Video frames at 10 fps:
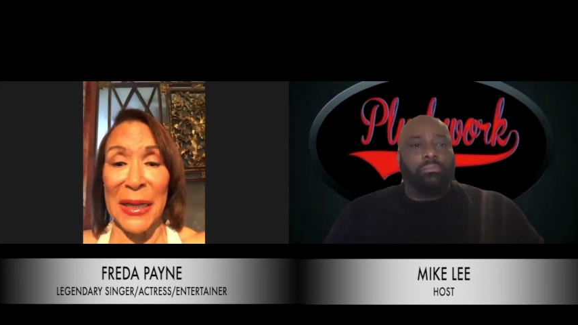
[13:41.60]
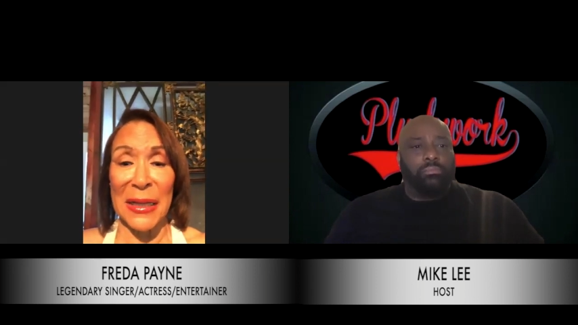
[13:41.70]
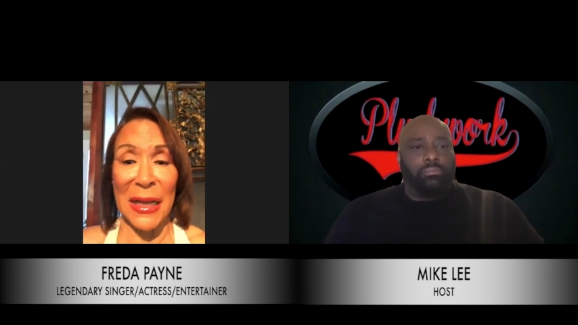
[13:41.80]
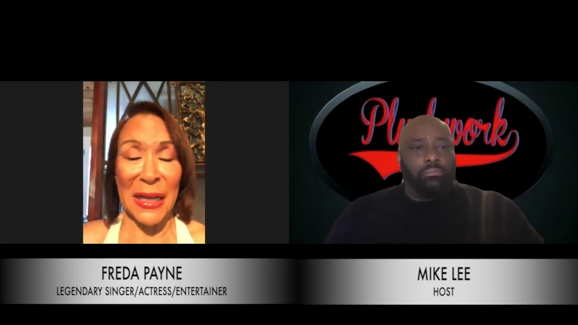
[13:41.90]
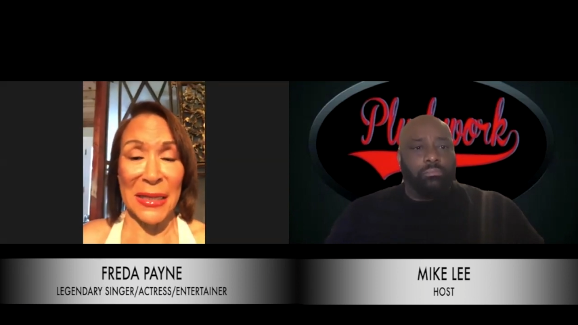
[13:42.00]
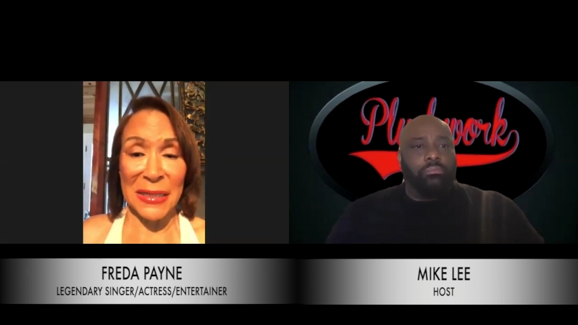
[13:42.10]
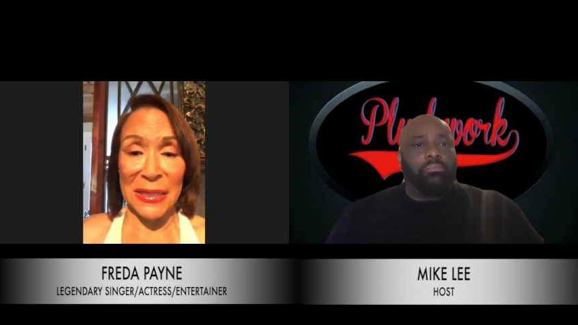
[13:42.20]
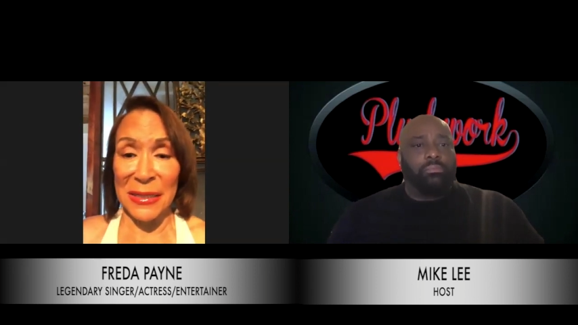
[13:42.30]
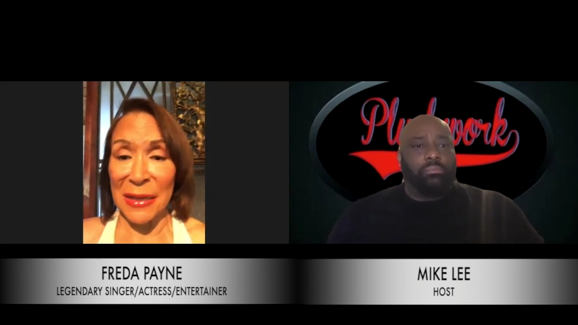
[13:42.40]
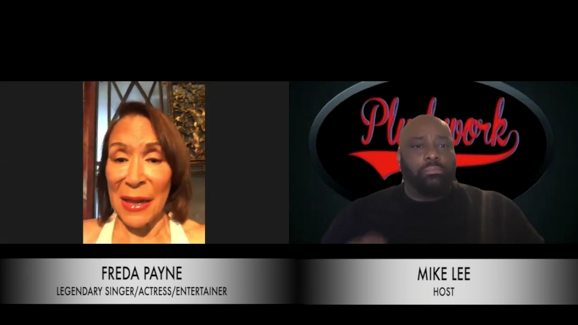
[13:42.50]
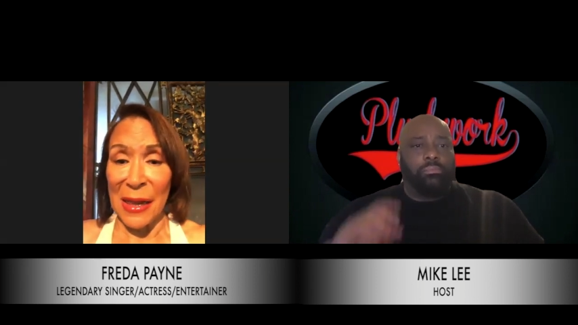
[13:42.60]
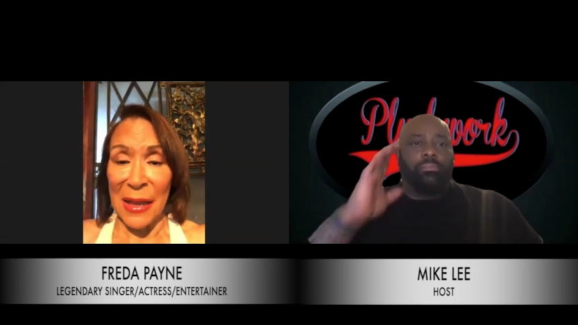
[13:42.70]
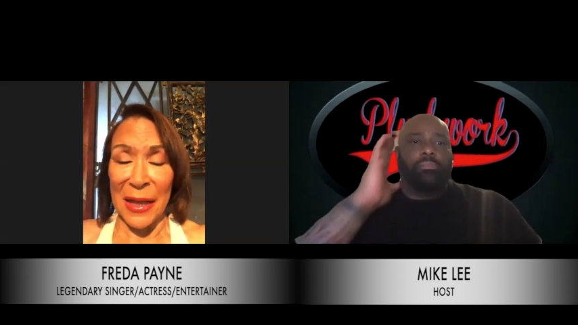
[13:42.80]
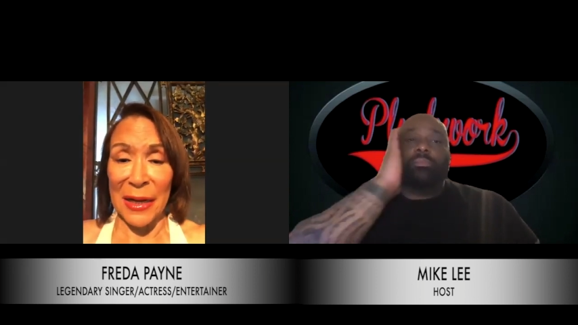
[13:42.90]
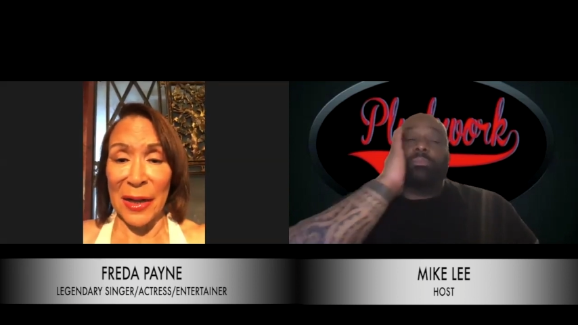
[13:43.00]
Speaker 1: classes
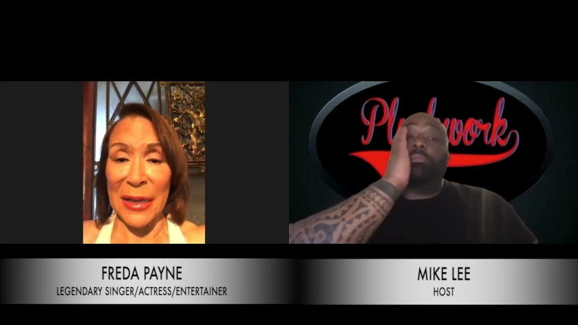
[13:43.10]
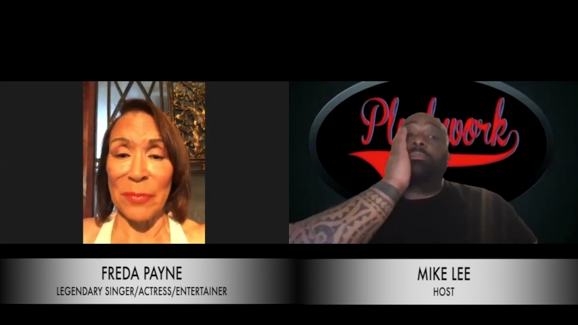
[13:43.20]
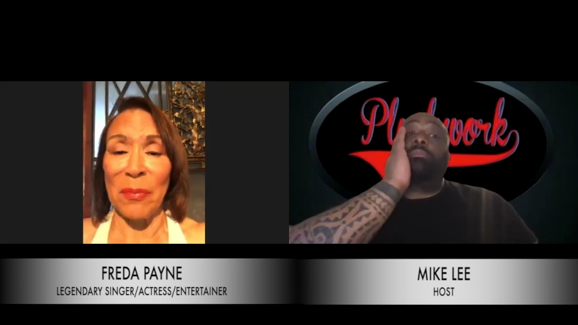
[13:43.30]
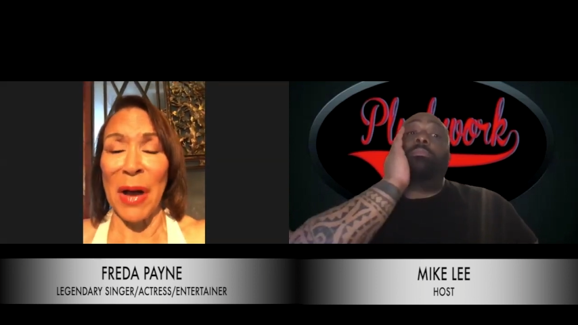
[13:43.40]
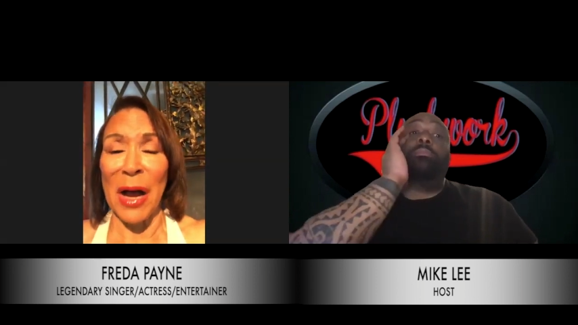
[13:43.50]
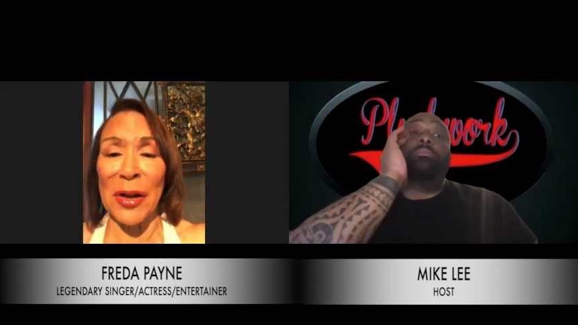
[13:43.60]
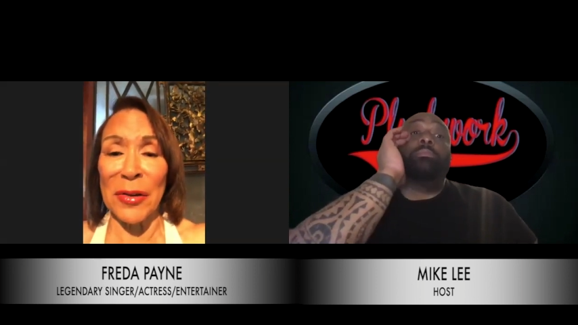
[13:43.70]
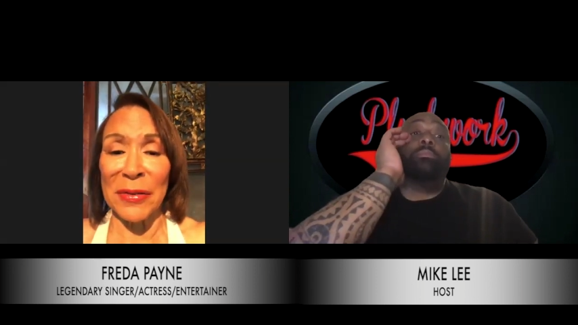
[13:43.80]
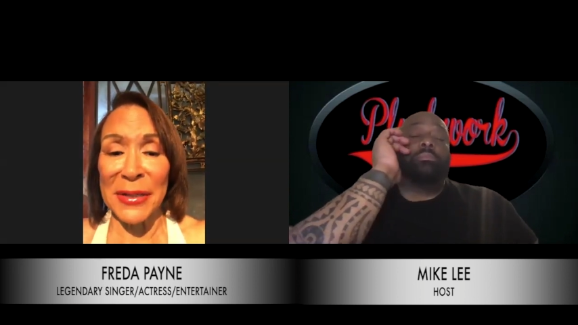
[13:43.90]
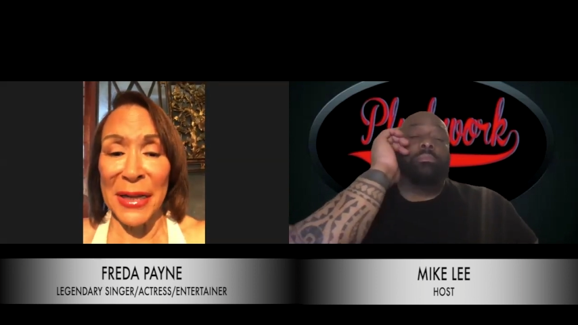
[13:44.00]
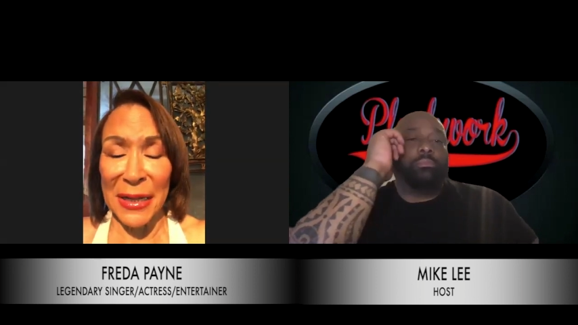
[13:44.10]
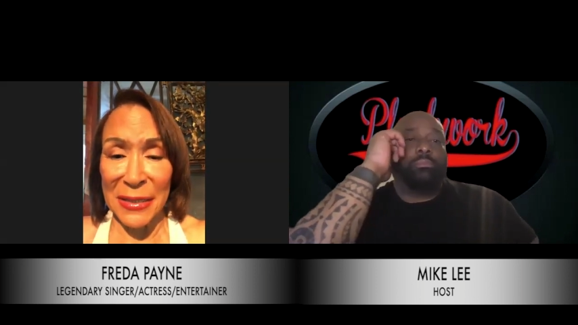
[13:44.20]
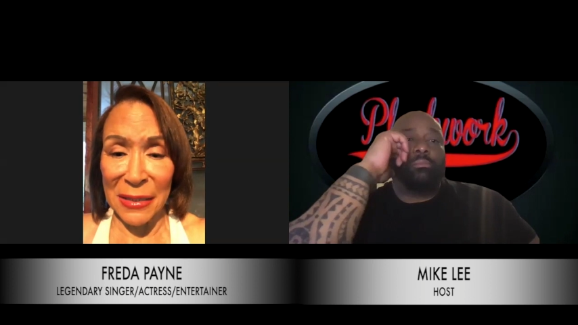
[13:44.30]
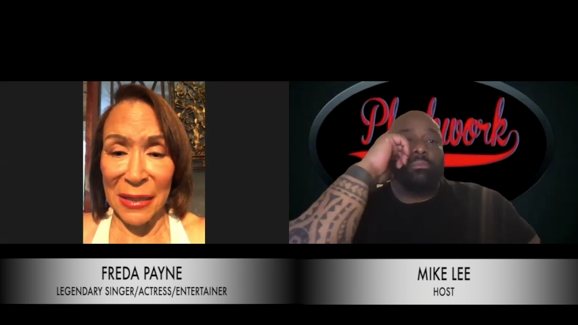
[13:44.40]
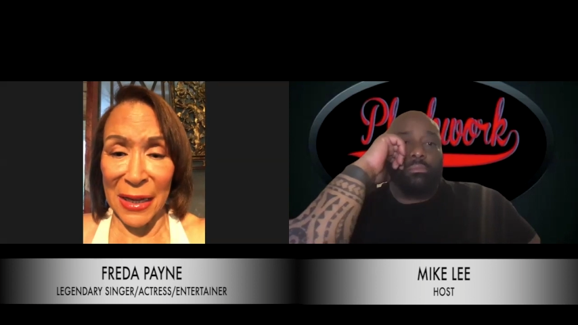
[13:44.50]
mm-hmm. and in modern dance
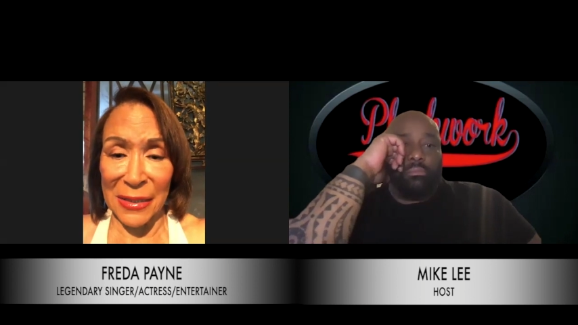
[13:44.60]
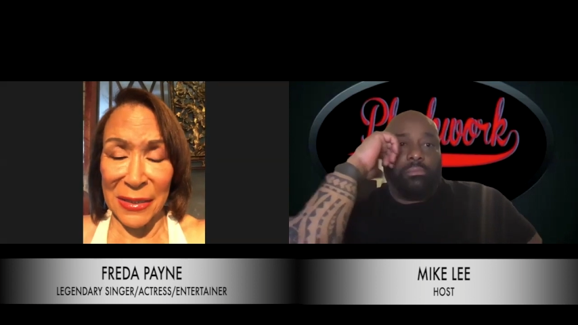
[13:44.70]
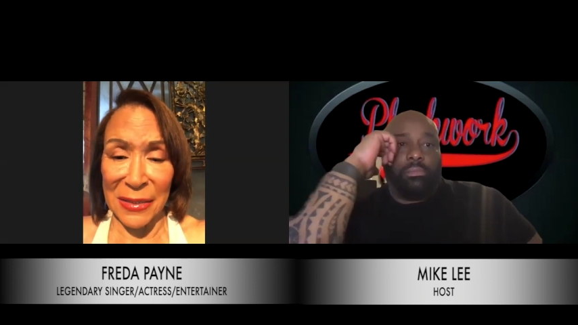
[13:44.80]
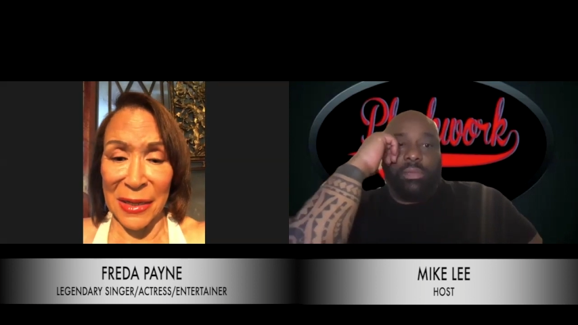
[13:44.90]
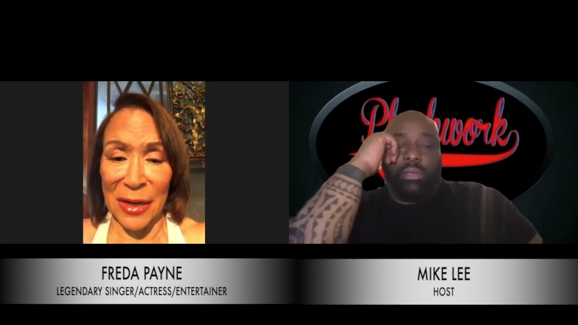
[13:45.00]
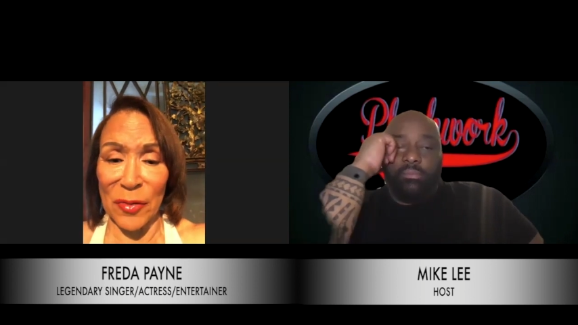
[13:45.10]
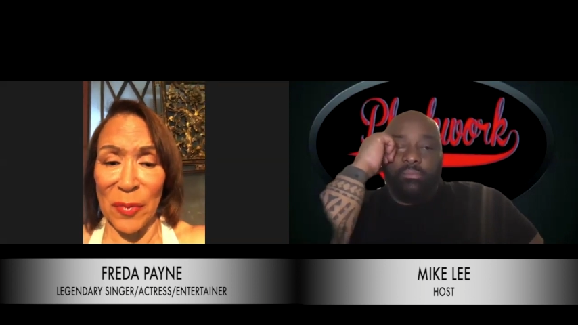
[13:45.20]
classes, and I mm-hmm.